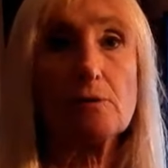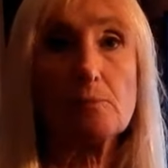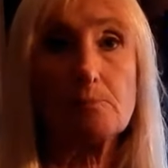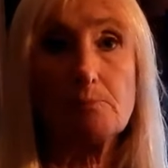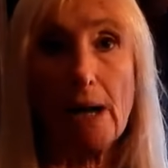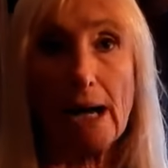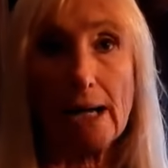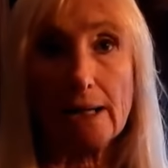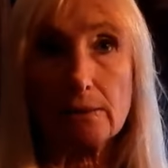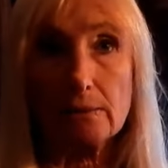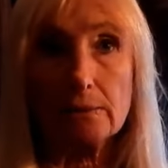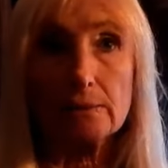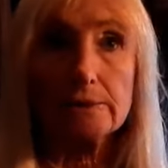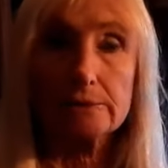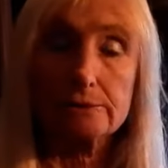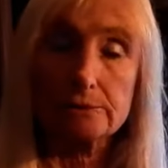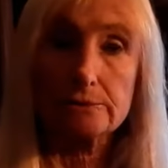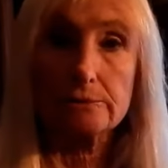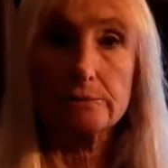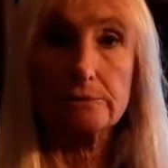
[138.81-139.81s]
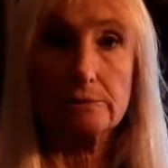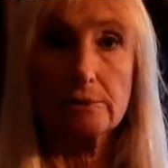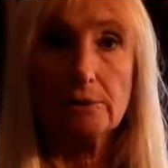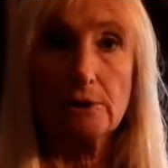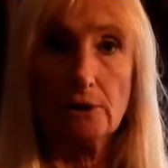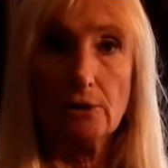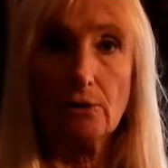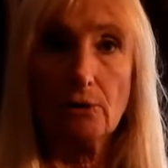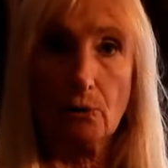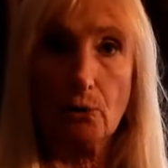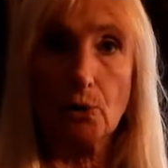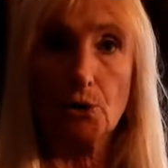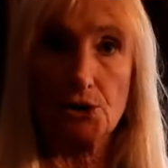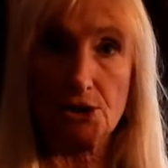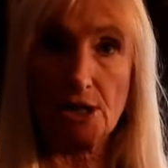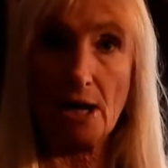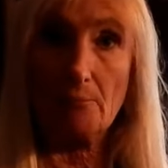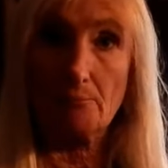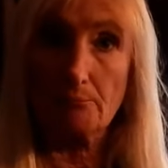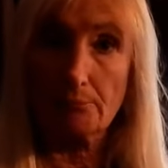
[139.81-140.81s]
backwards or
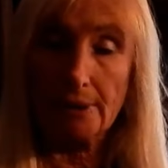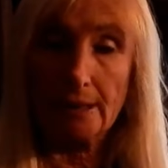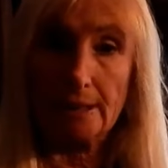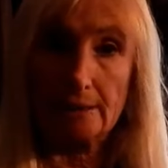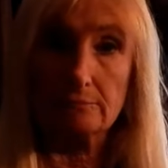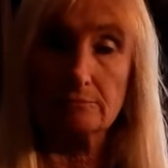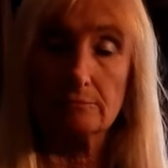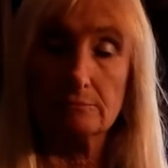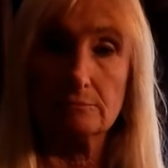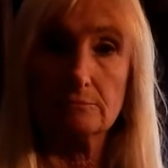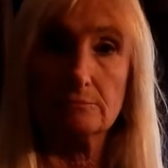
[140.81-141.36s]
jump in